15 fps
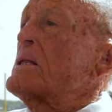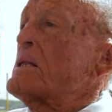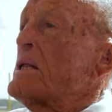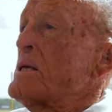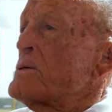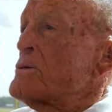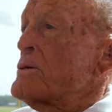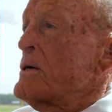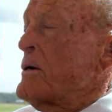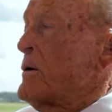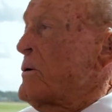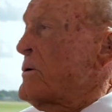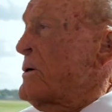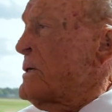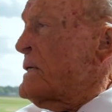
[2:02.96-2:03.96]
the
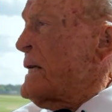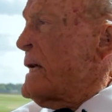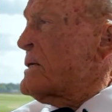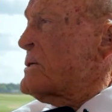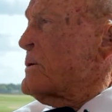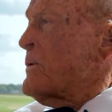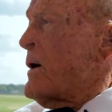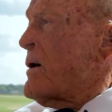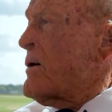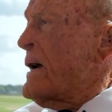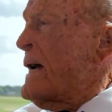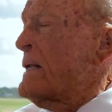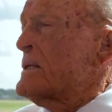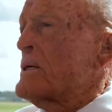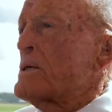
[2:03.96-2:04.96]
Zero could get to our
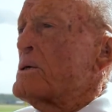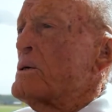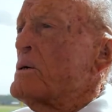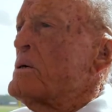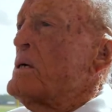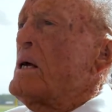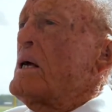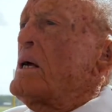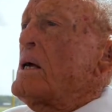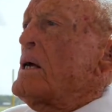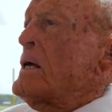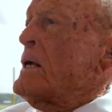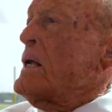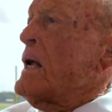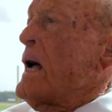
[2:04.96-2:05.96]
altitude.
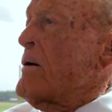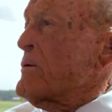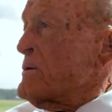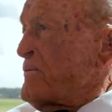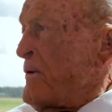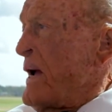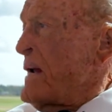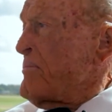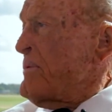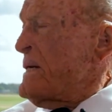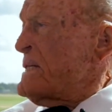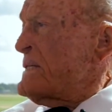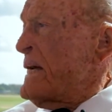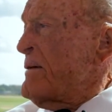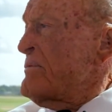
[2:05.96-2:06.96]
I was flying
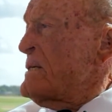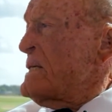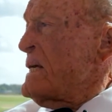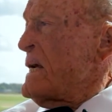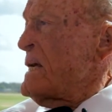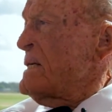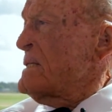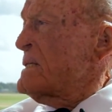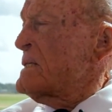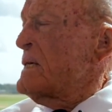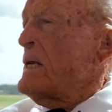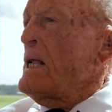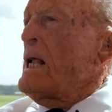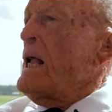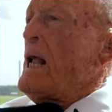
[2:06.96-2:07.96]
B-17s,
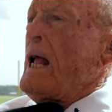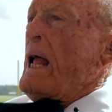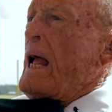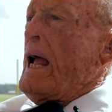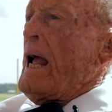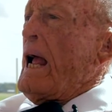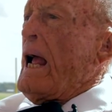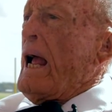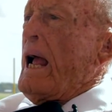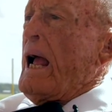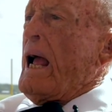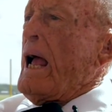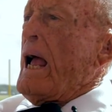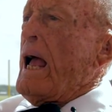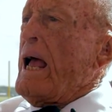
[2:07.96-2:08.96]

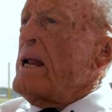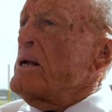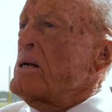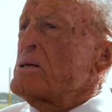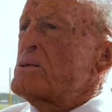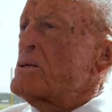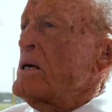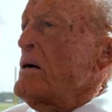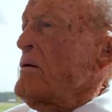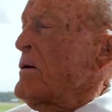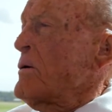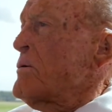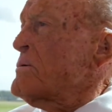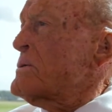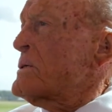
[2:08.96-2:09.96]
and the
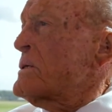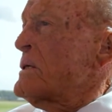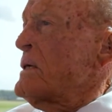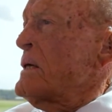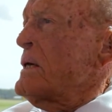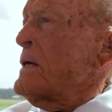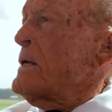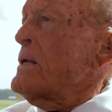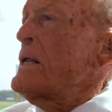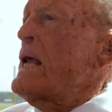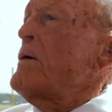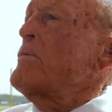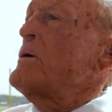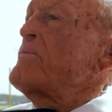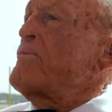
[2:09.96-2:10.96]
Zeros,
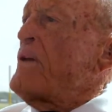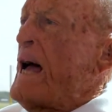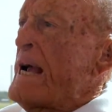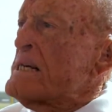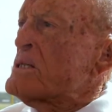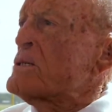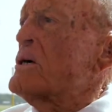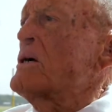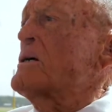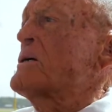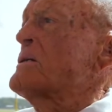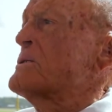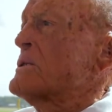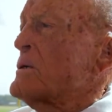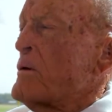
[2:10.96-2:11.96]
they would fly
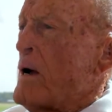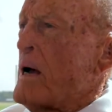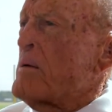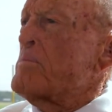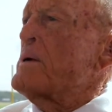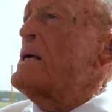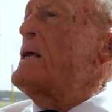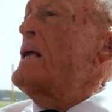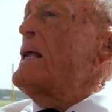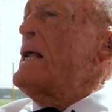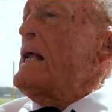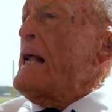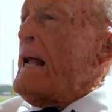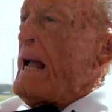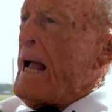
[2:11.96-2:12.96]
circles around me,
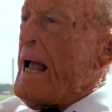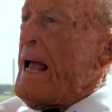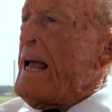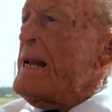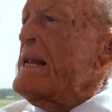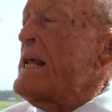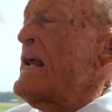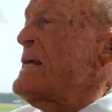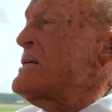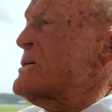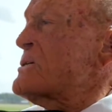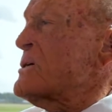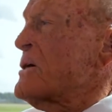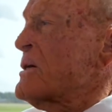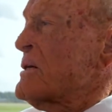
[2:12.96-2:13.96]
and each
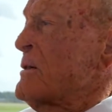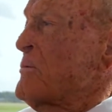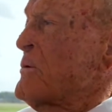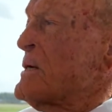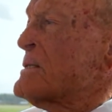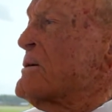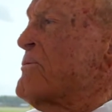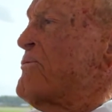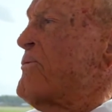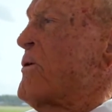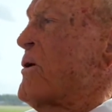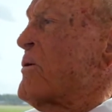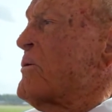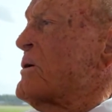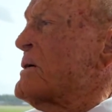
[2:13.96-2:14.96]
circle was a
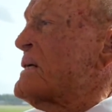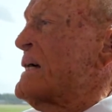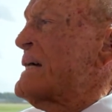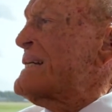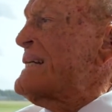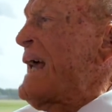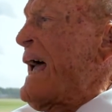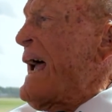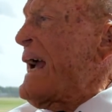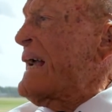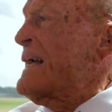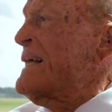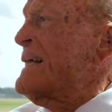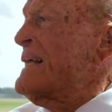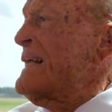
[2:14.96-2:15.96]
forward attack,
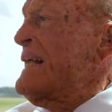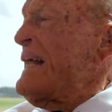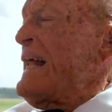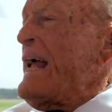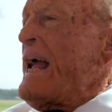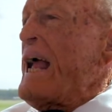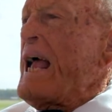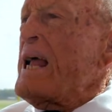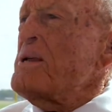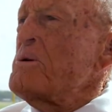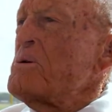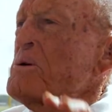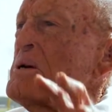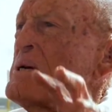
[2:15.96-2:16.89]
and you